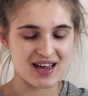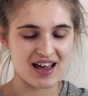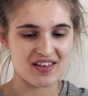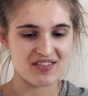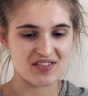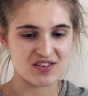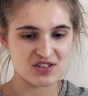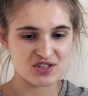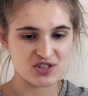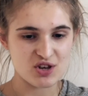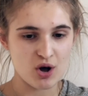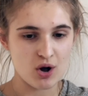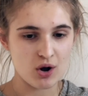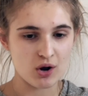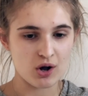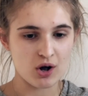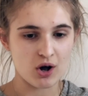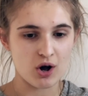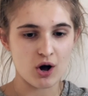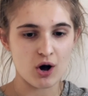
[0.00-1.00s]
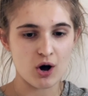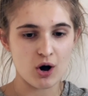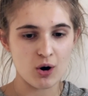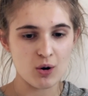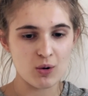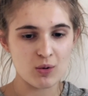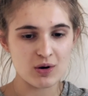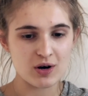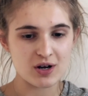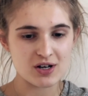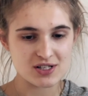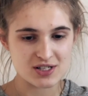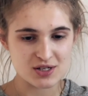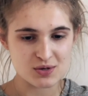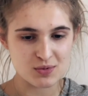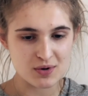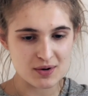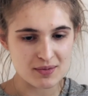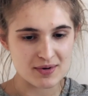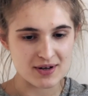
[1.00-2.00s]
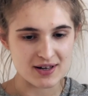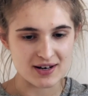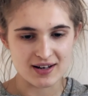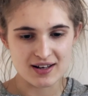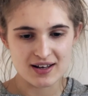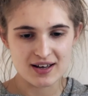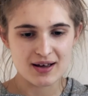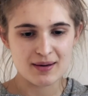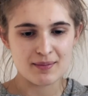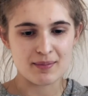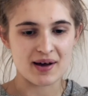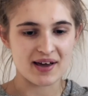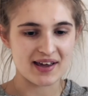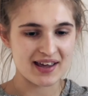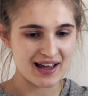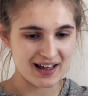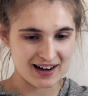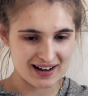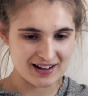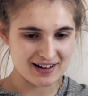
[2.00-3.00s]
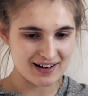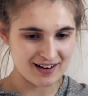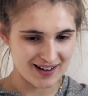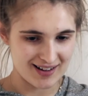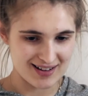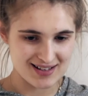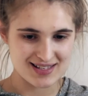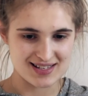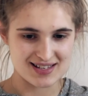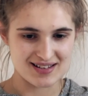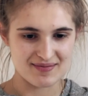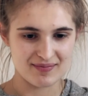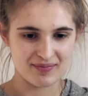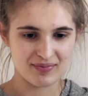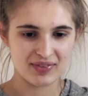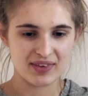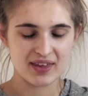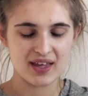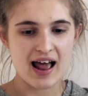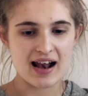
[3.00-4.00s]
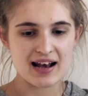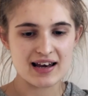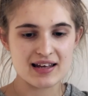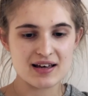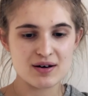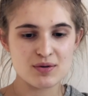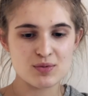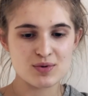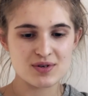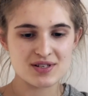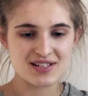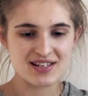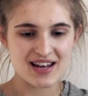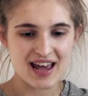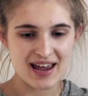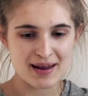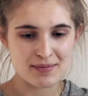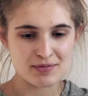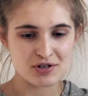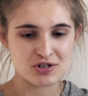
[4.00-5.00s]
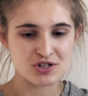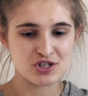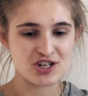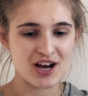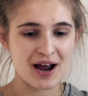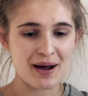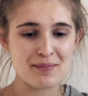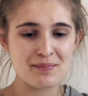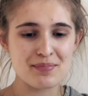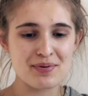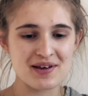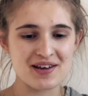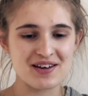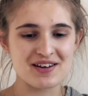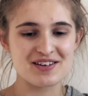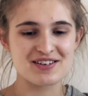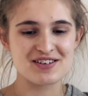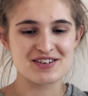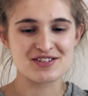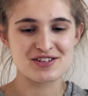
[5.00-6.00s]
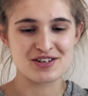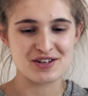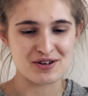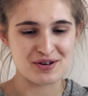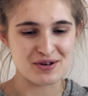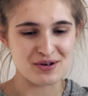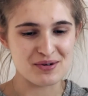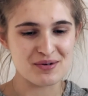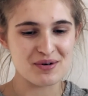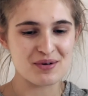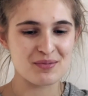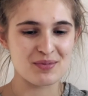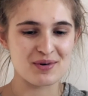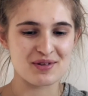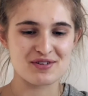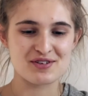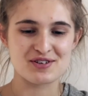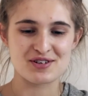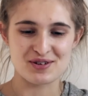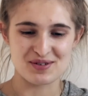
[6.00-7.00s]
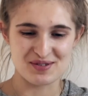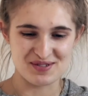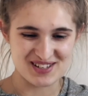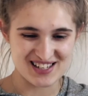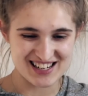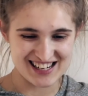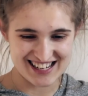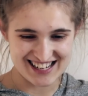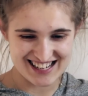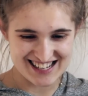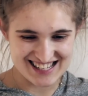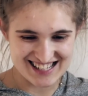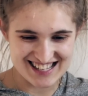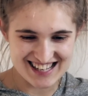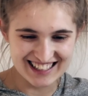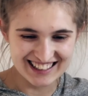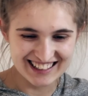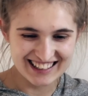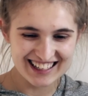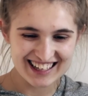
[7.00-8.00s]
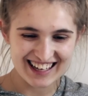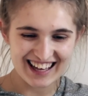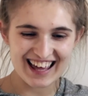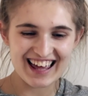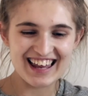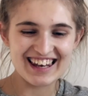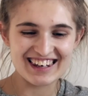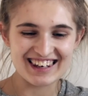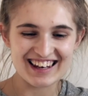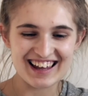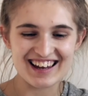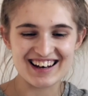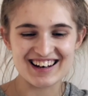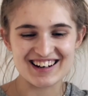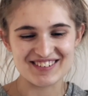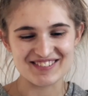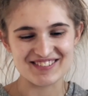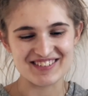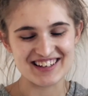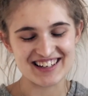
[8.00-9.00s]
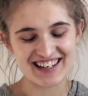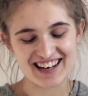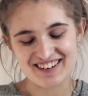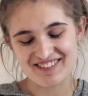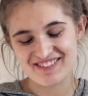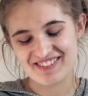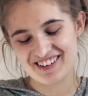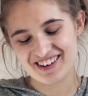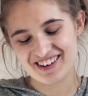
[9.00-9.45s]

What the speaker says: and the song Whole Lotta Woman by Kelly Clarkson. Elliot was named Champion 2 with 2Ts and Lala Ree left the